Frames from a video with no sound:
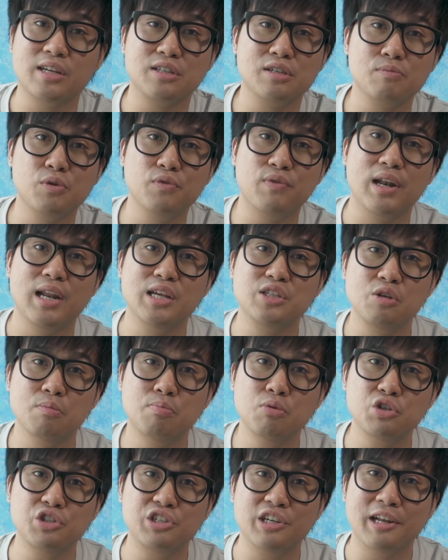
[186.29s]
doesn't move unless you
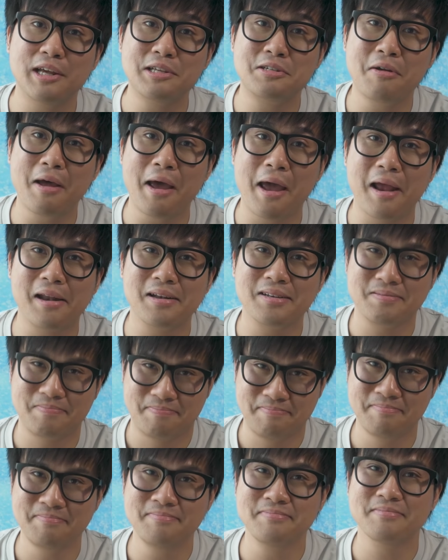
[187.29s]
push it, that's right.
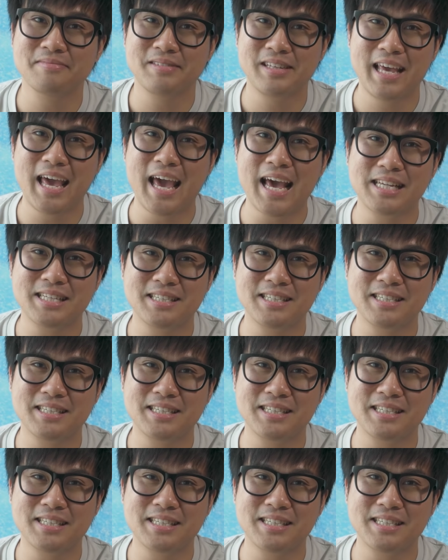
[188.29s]
Mm -hmm. Yes.